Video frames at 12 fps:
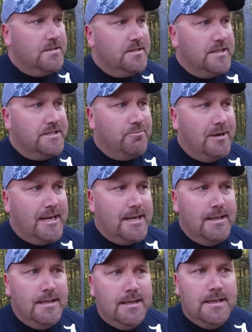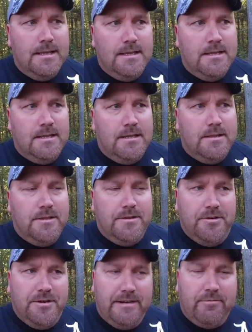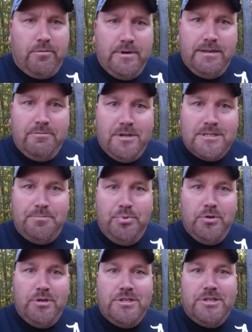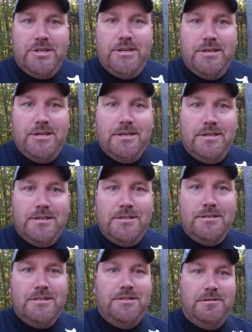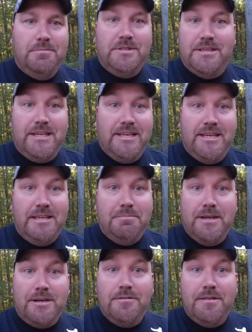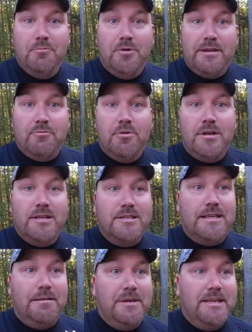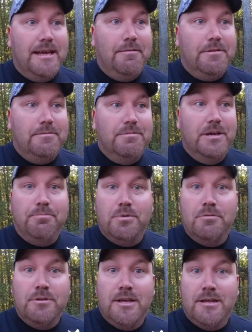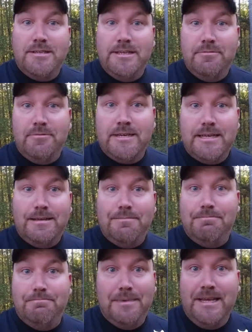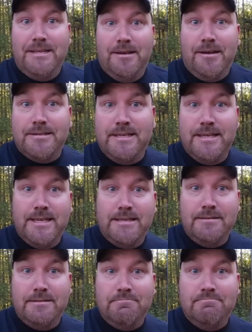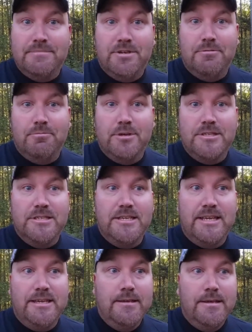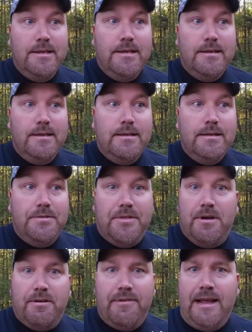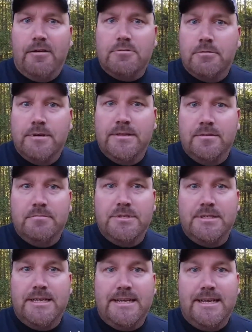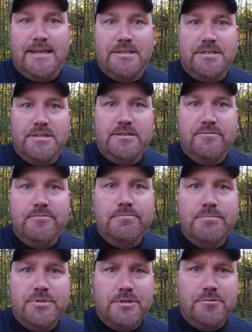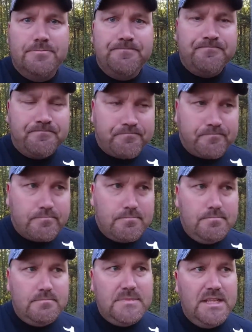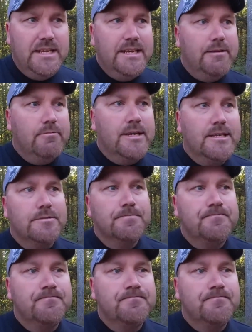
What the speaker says: that's why there never really was a push to get any bigger than what it was. I mean, I would upload content when I made content, and there wasn't any thought of algorithms and that kind of stuff. So anyways,